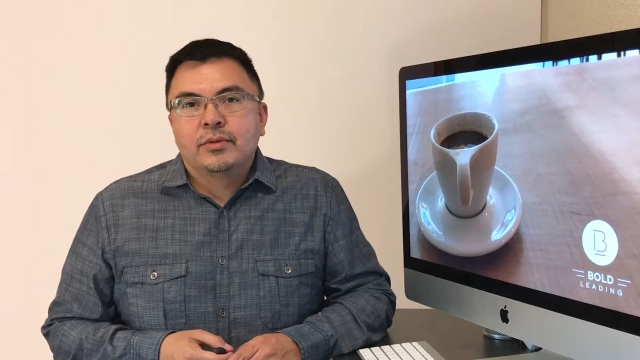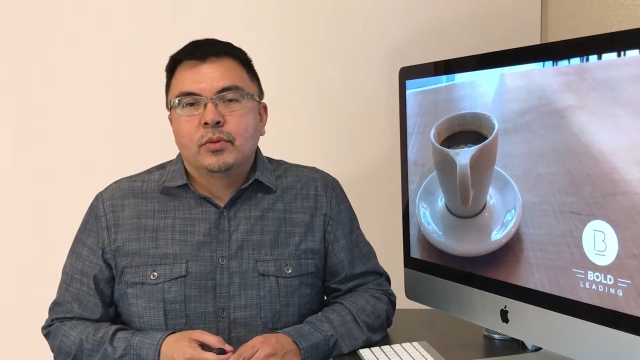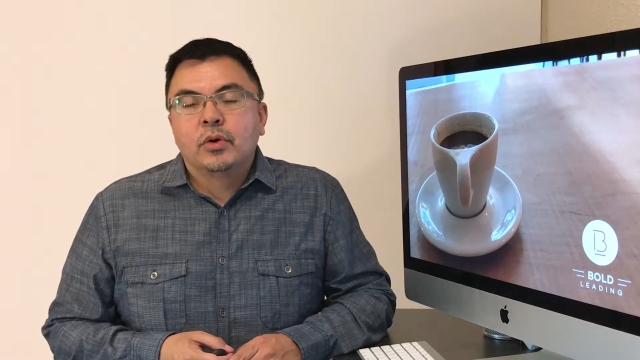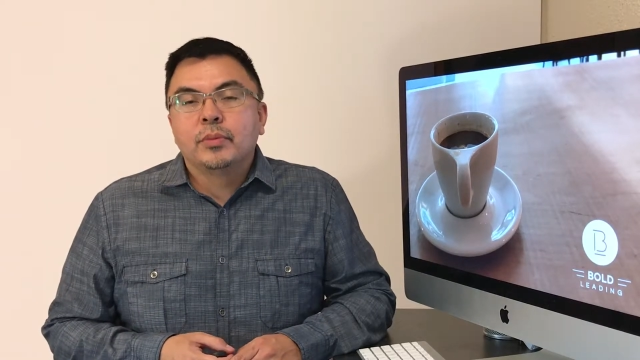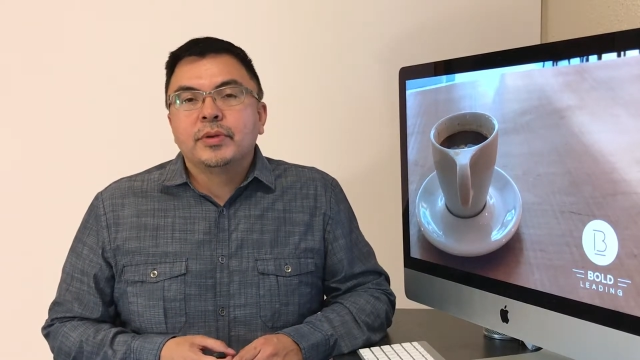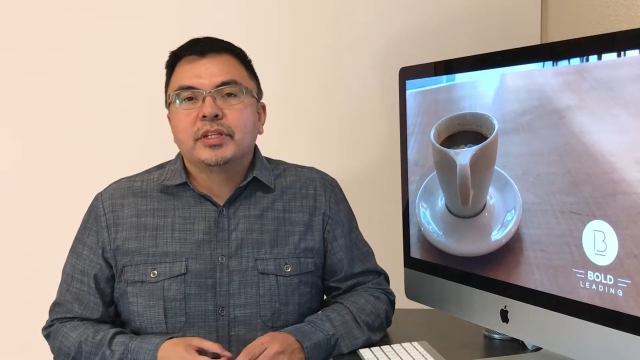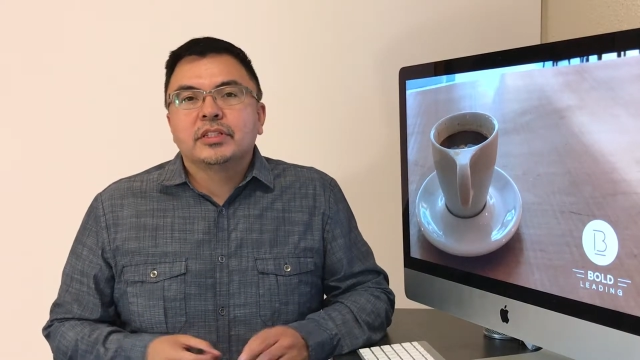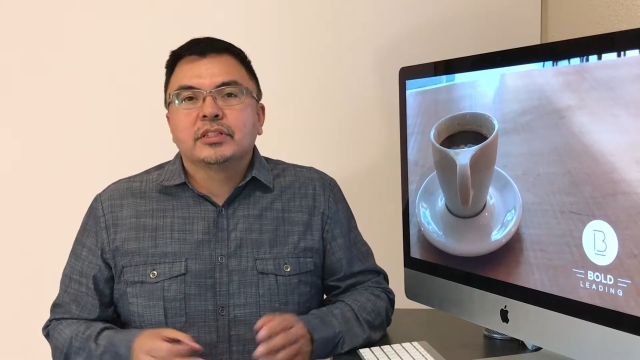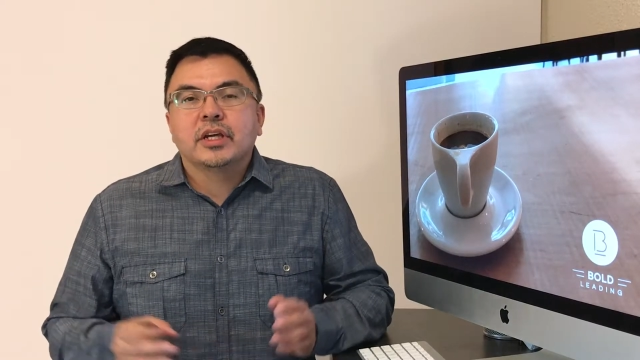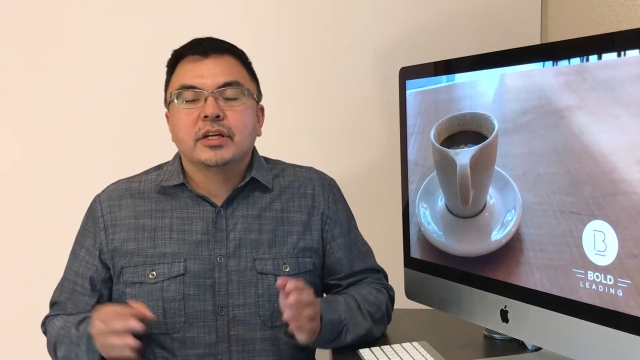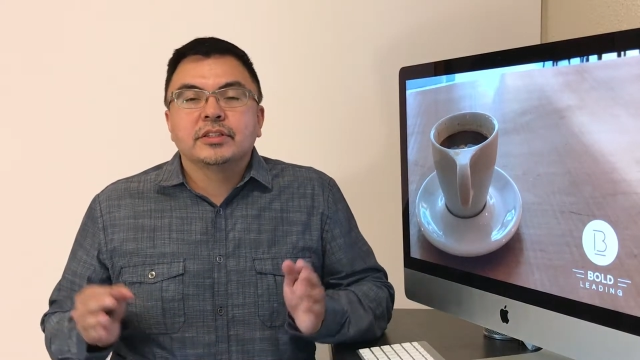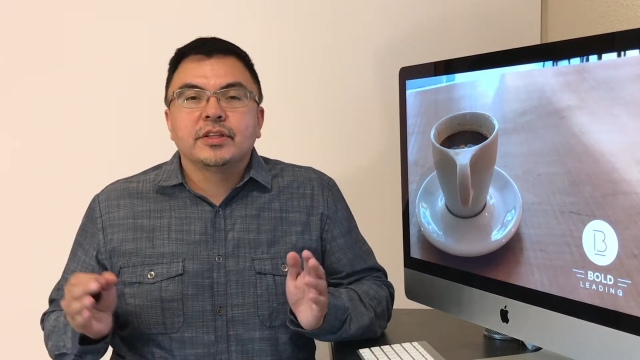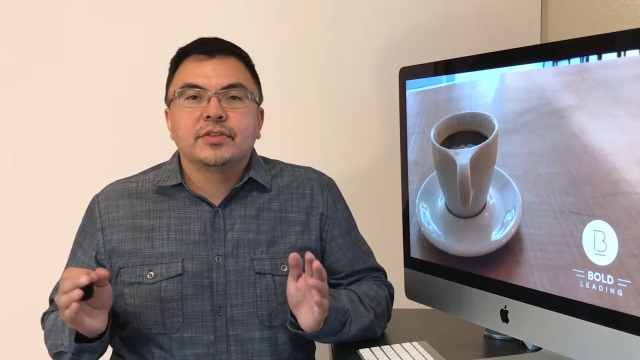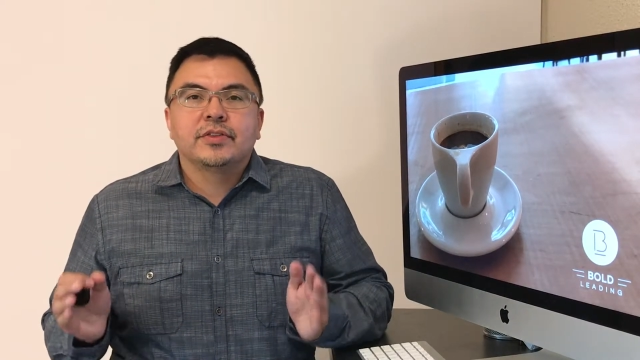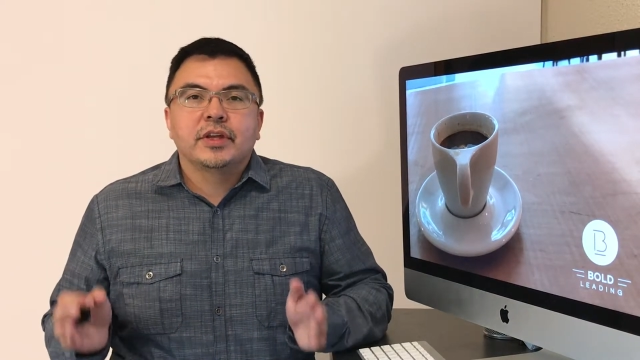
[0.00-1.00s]
We'll be
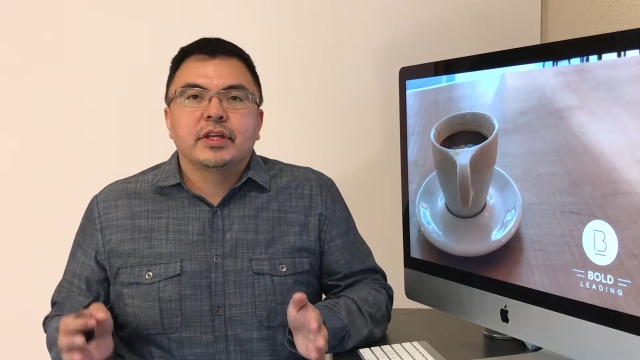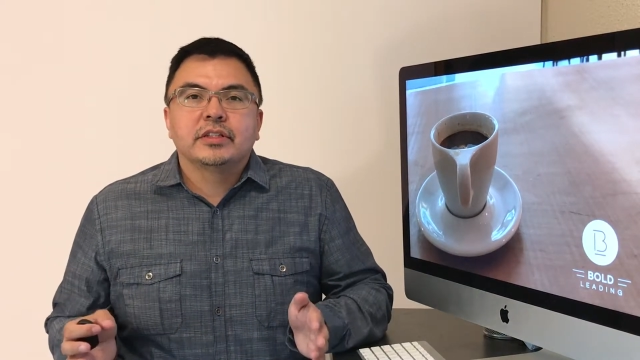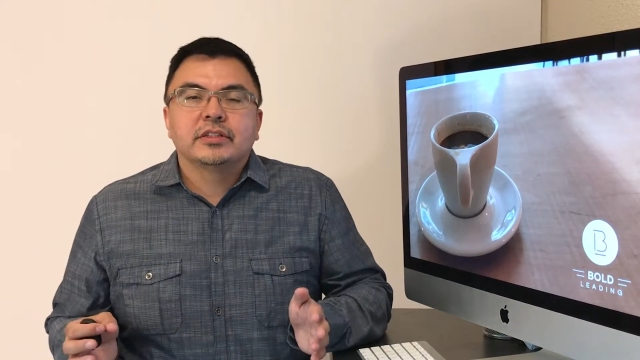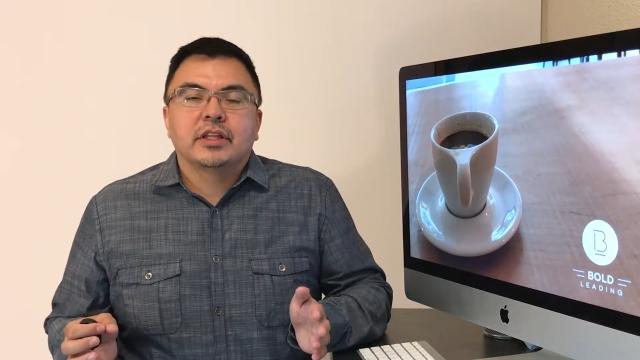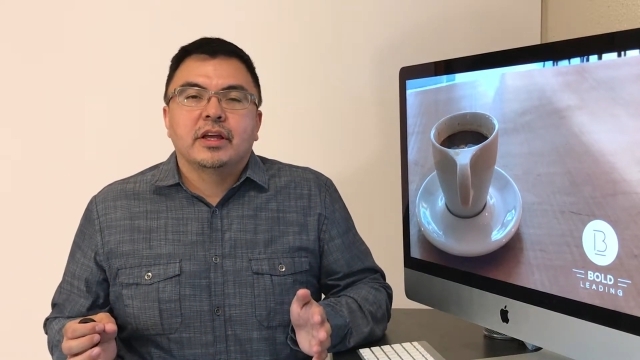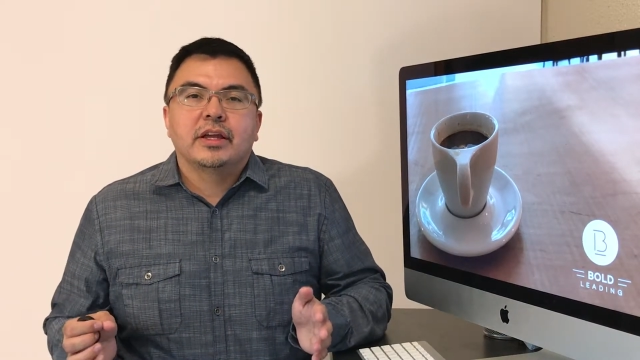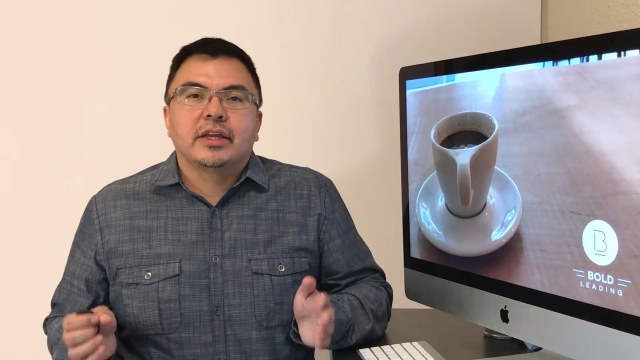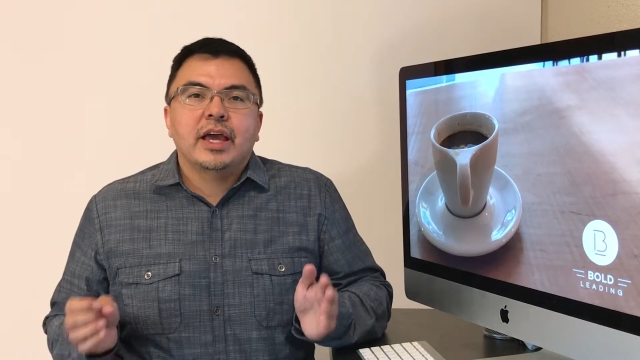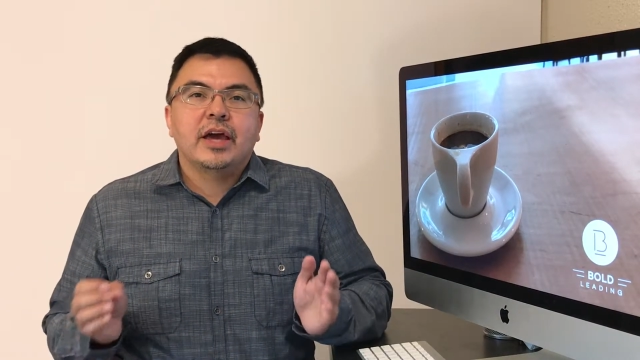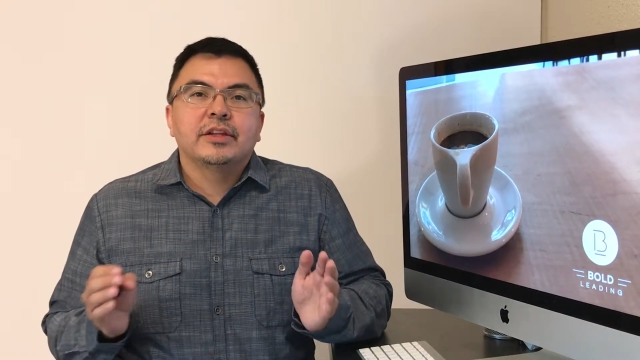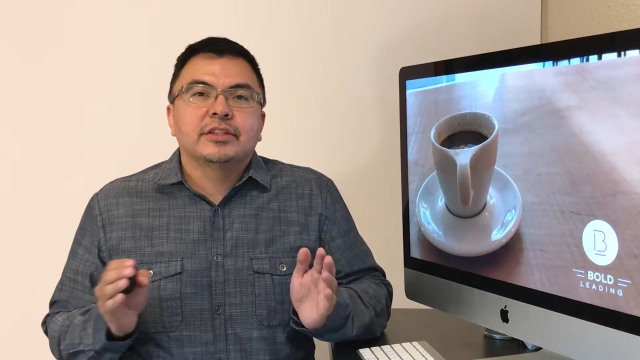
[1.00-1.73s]
discussing things like how